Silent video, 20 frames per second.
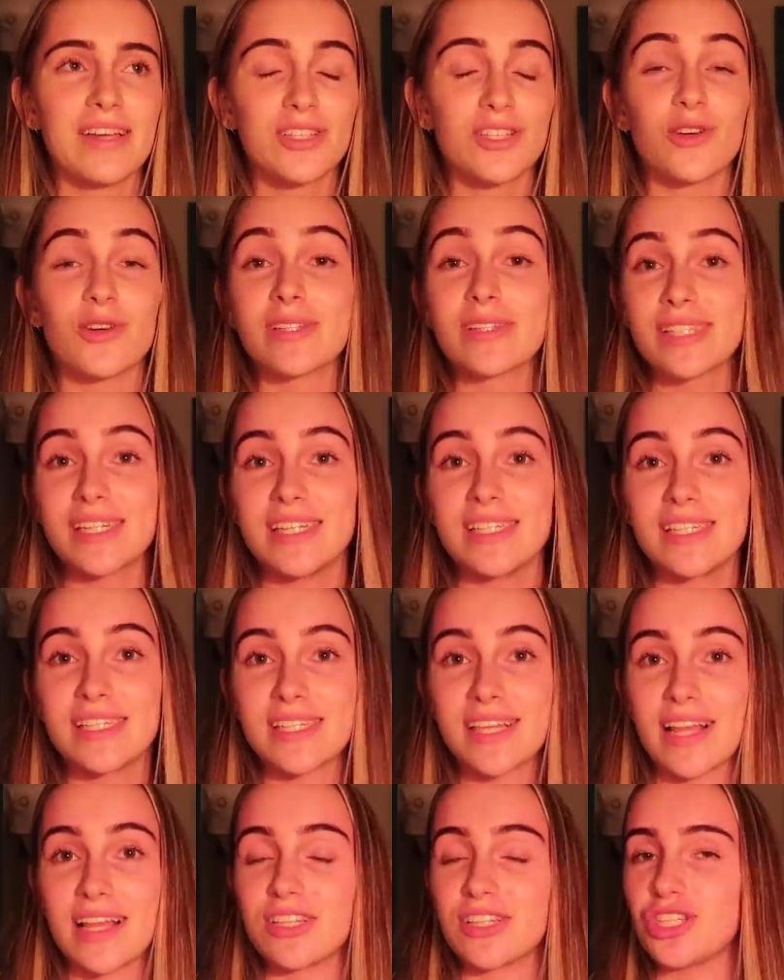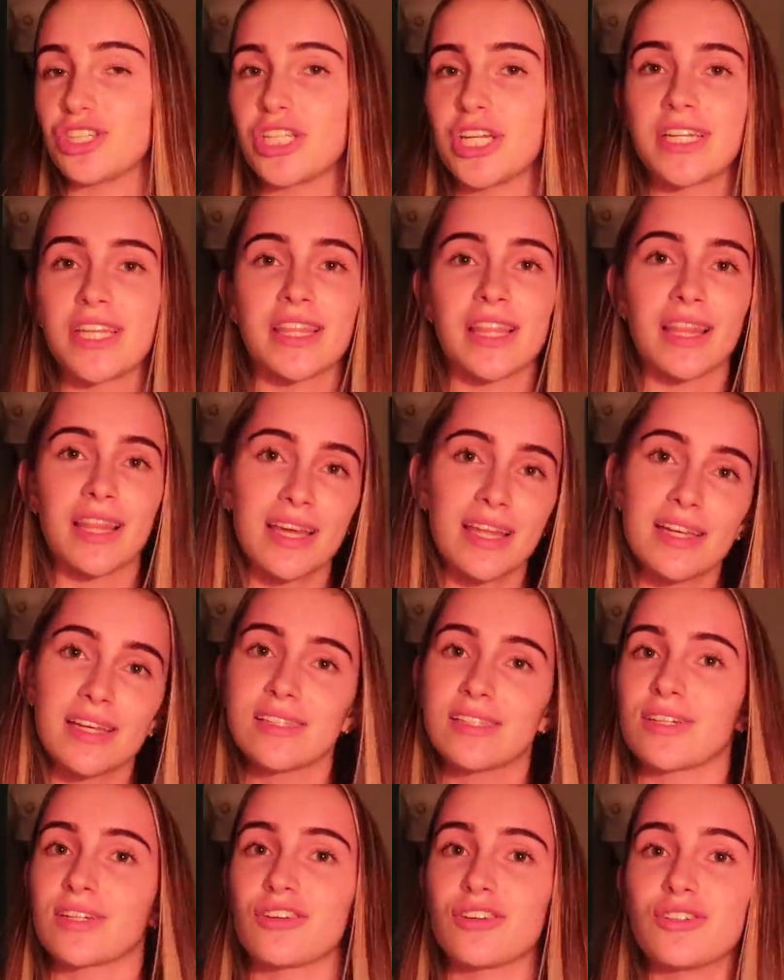So it's Caesar salad, so she had the
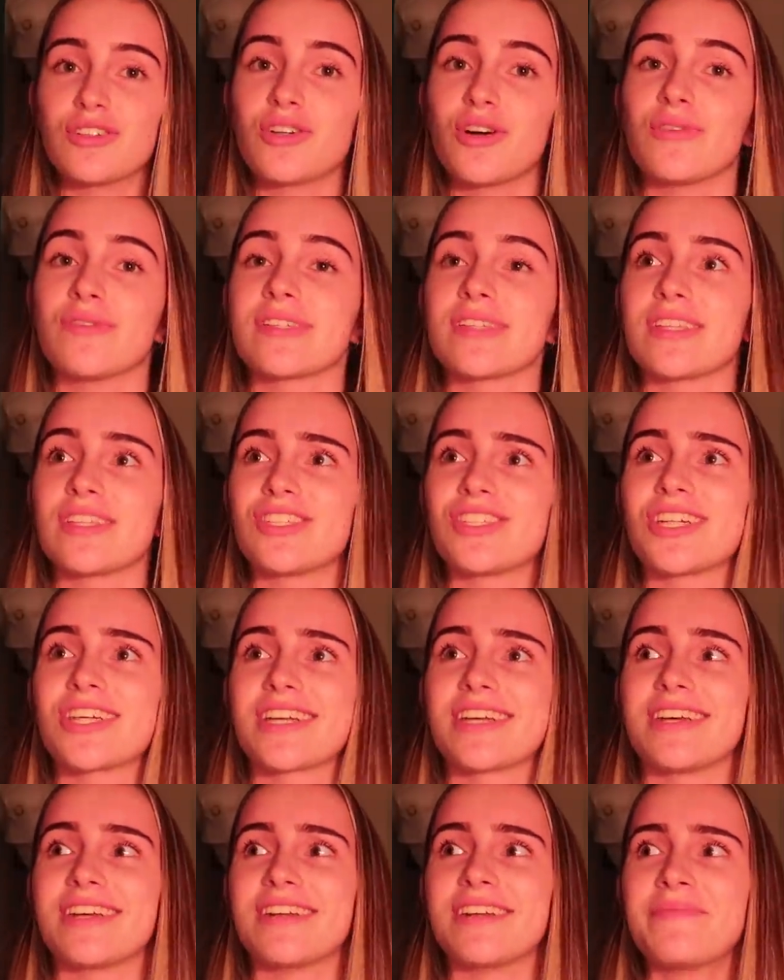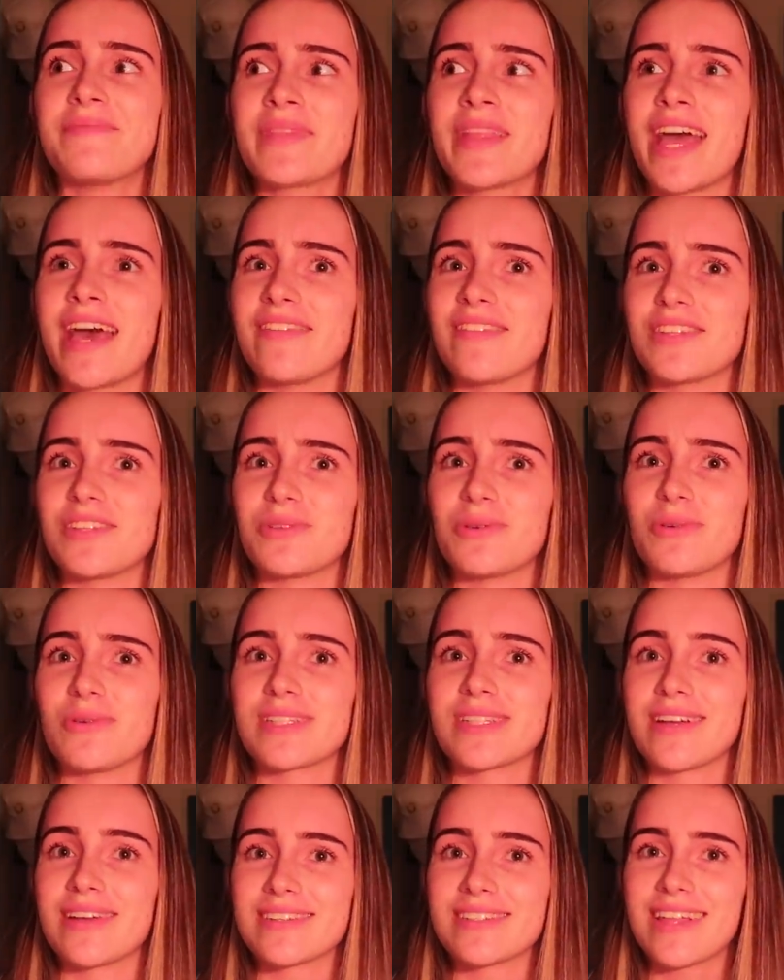lettuce, the croutons and the chicken and the
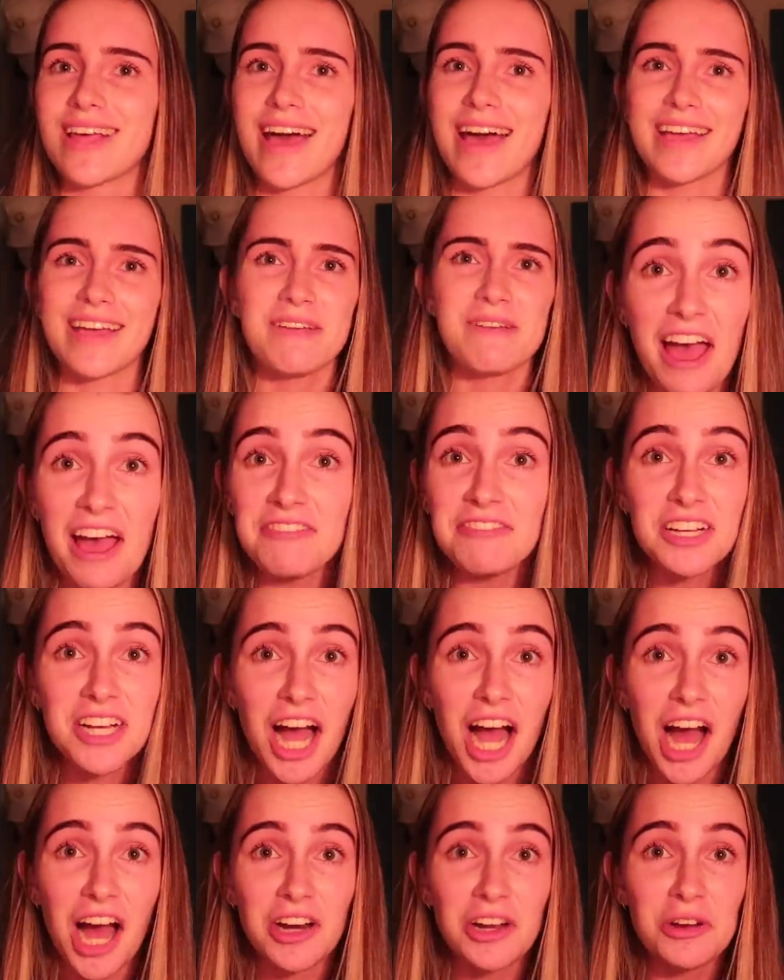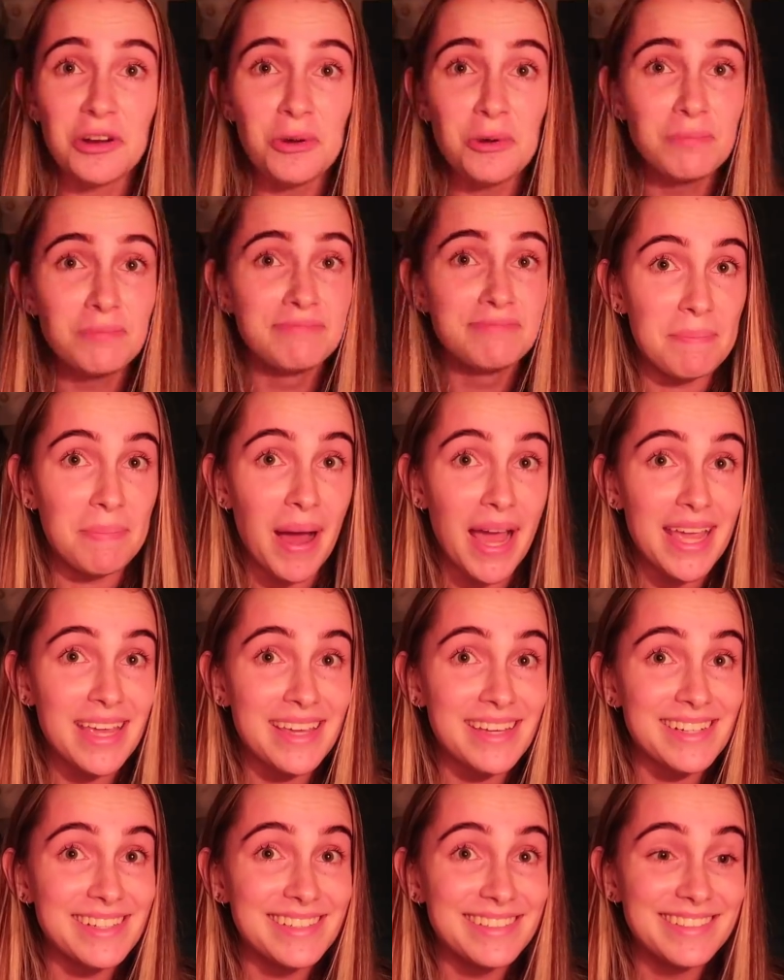sauce, and I was like, avocado,
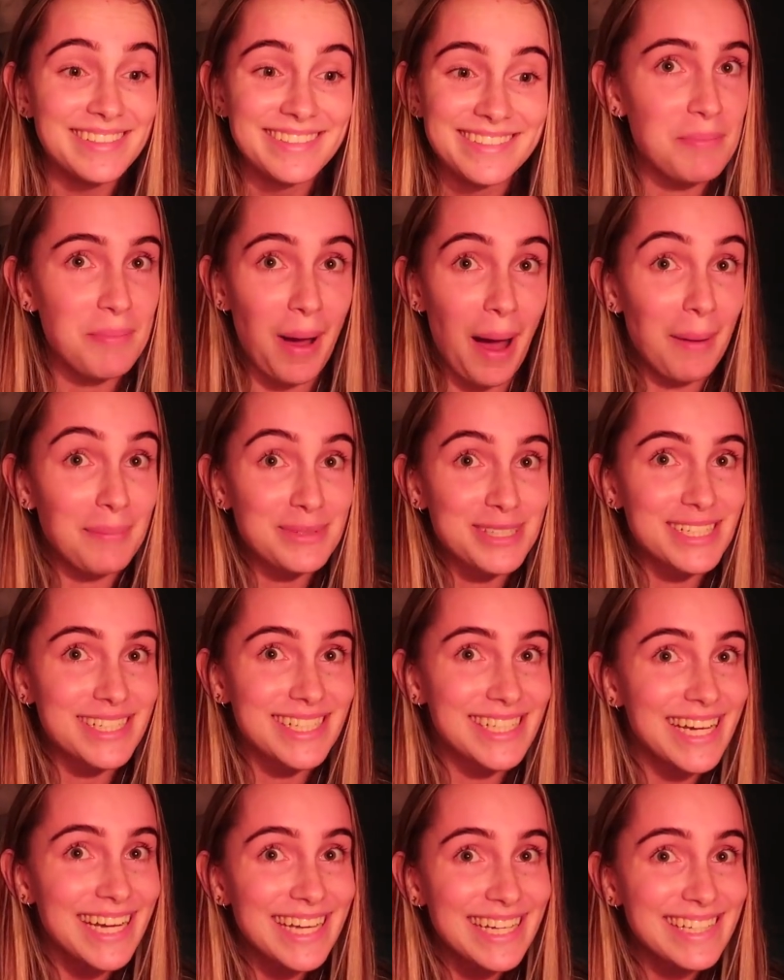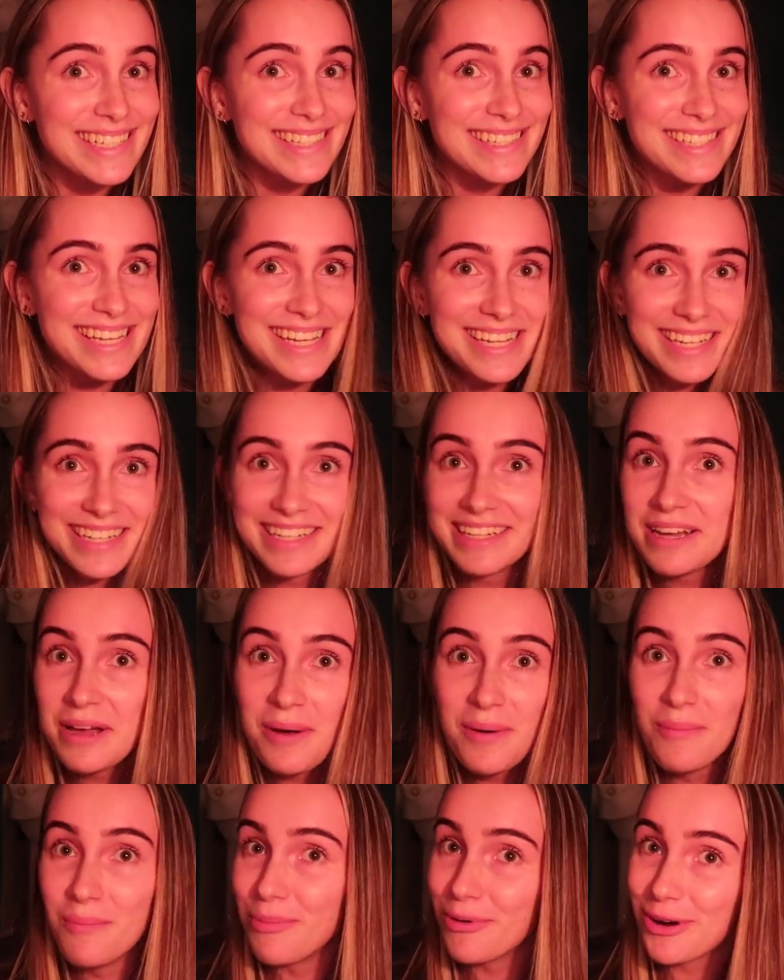bacon, parmesan and cheese,
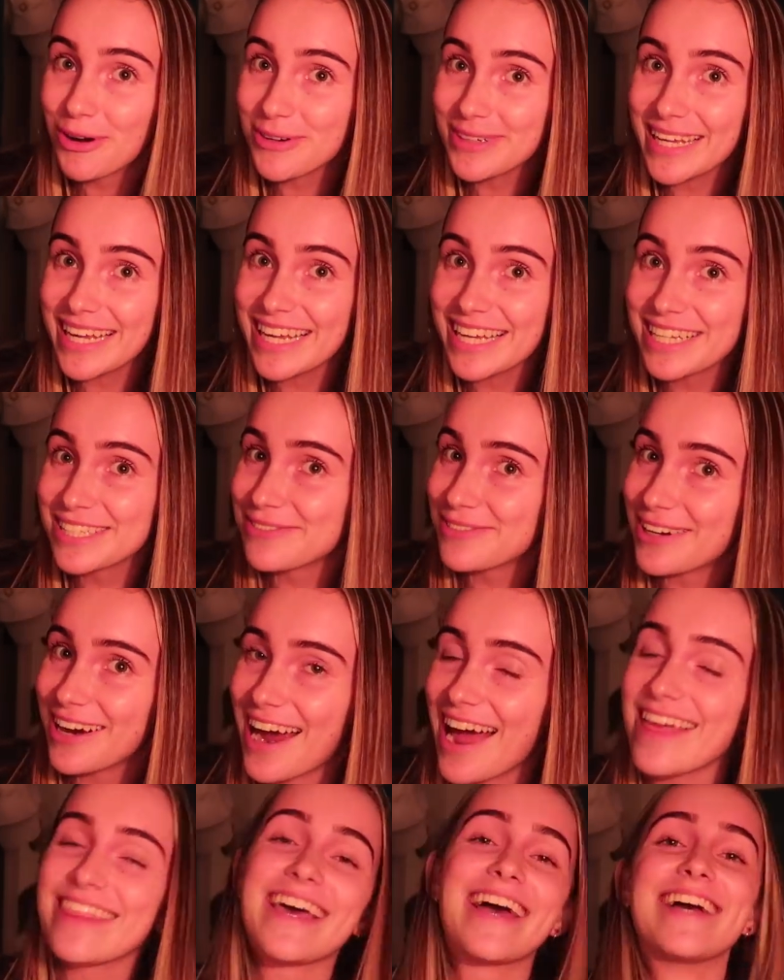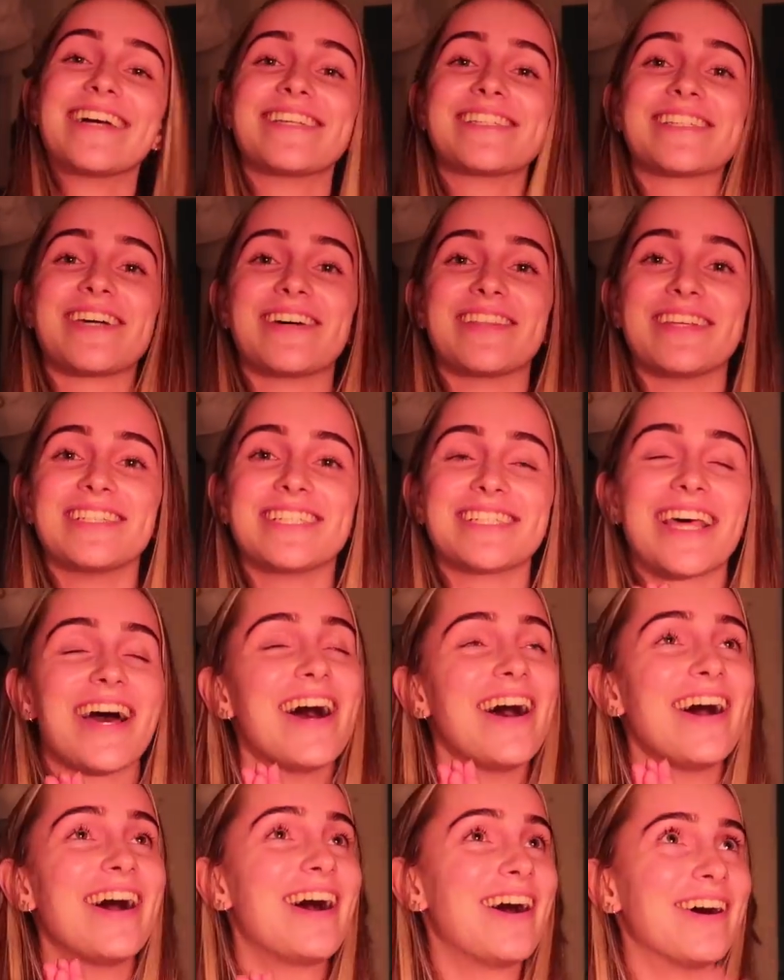boiled eggs, where are they? So then she's like,
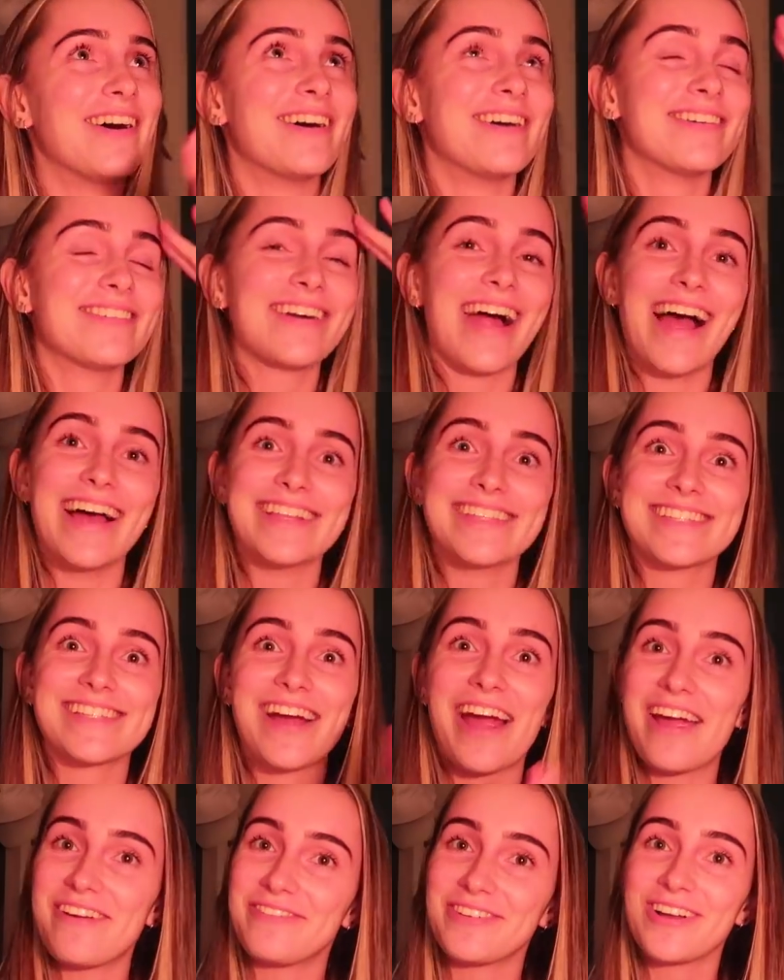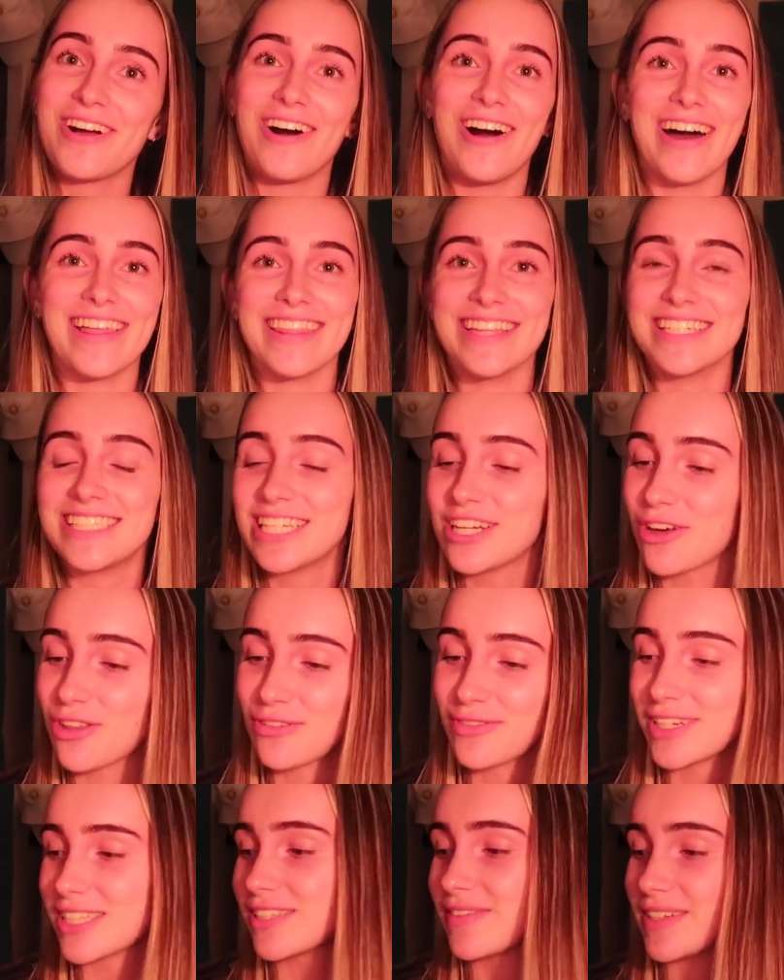oh right, sorry, I forgot, and then she got
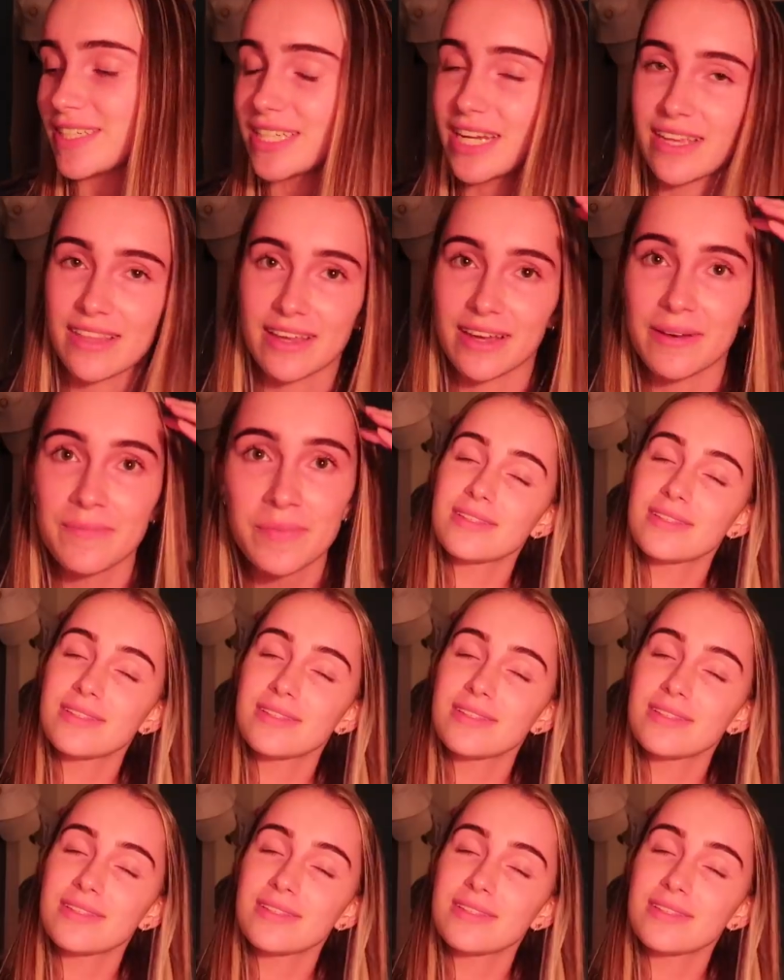the rest of it together.